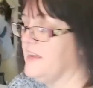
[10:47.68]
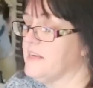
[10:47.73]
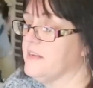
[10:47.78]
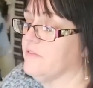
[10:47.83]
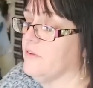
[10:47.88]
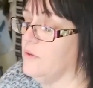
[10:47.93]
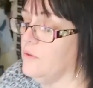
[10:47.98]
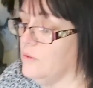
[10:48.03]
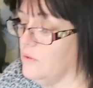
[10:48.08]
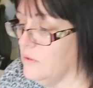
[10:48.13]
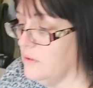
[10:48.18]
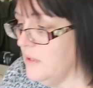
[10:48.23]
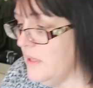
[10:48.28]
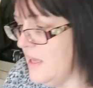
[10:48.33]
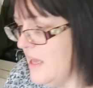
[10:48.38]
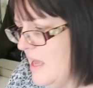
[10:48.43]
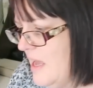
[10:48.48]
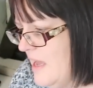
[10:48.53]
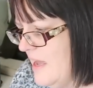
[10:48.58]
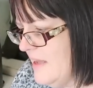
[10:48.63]
end of the haul.
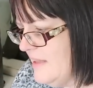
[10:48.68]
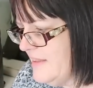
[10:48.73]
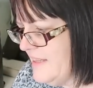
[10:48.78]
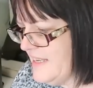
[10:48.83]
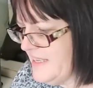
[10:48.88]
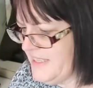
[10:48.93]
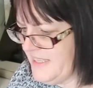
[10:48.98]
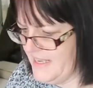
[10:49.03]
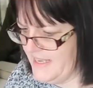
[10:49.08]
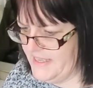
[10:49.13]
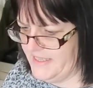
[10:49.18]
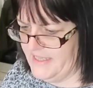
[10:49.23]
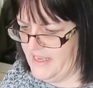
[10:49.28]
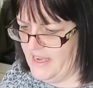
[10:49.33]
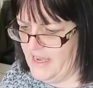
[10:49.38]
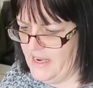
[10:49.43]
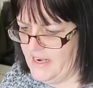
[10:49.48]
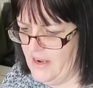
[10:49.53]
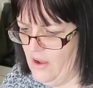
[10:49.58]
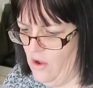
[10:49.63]
This is
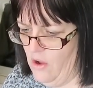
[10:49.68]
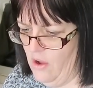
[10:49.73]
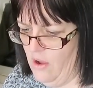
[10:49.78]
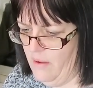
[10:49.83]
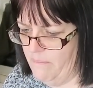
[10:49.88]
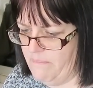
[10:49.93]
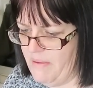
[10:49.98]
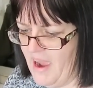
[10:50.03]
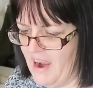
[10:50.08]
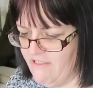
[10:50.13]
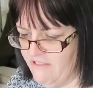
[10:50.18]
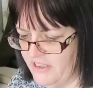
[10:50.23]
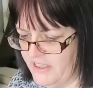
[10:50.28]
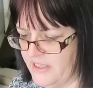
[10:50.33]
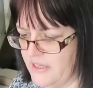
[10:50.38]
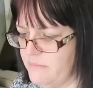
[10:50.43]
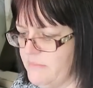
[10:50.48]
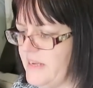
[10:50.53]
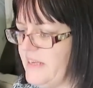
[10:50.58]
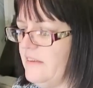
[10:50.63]
a
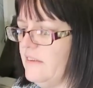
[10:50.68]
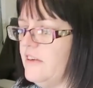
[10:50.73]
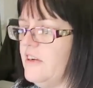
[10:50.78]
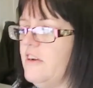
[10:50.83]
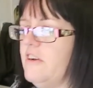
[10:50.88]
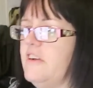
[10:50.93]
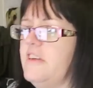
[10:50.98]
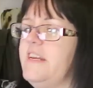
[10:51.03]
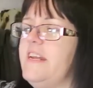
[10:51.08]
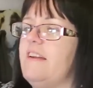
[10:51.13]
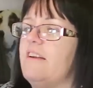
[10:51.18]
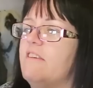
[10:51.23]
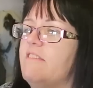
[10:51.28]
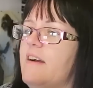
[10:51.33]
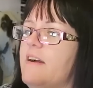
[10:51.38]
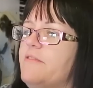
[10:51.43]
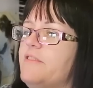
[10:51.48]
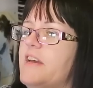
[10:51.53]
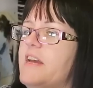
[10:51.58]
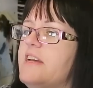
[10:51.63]
Paragon Needle
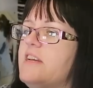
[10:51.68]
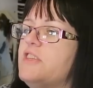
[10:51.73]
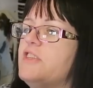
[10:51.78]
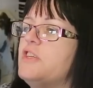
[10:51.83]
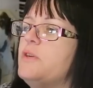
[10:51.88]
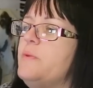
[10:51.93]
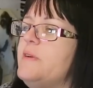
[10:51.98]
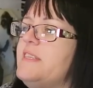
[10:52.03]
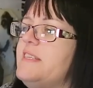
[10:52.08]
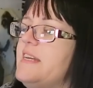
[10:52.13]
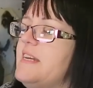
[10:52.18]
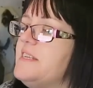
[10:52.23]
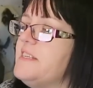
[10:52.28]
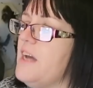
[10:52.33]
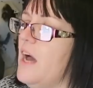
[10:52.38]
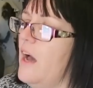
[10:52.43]
needlecraft exquisite